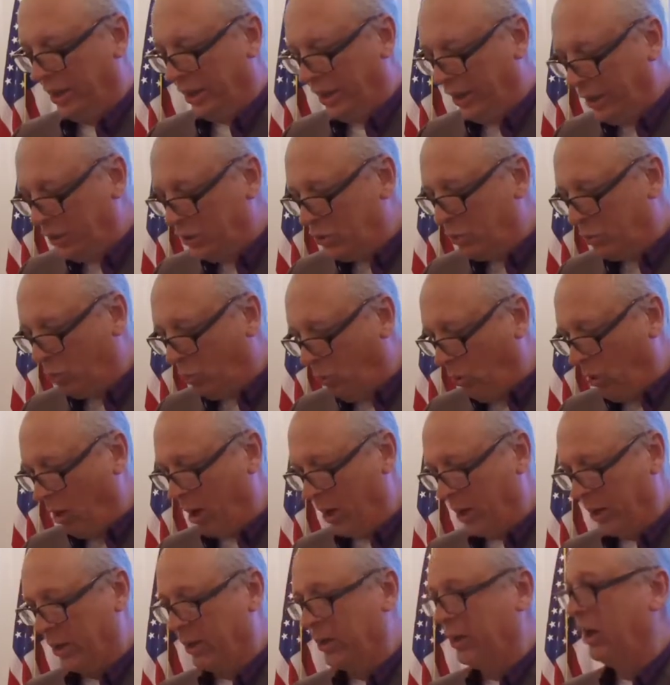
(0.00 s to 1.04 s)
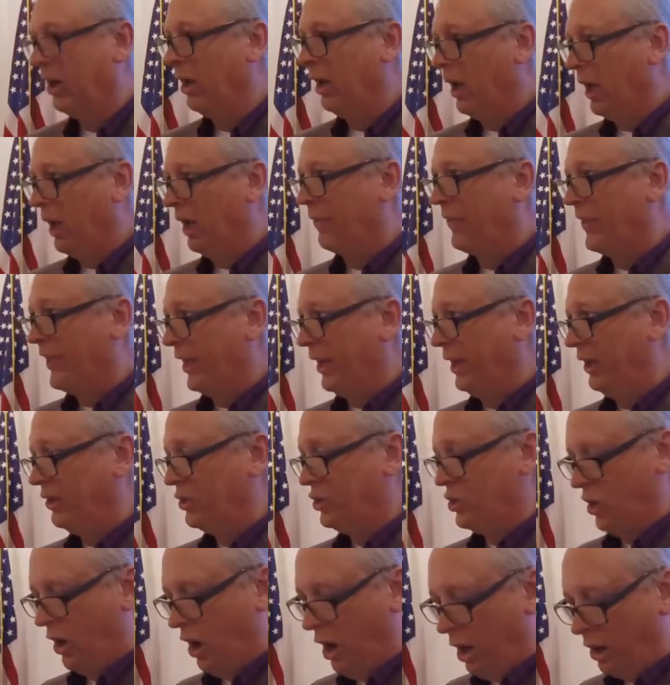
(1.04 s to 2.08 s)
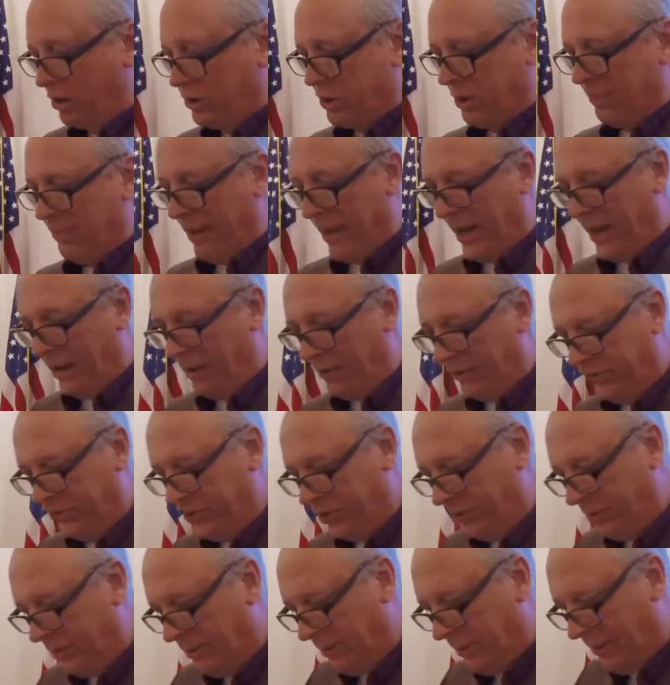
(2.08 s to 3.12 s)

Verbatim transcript: Each one of these talks about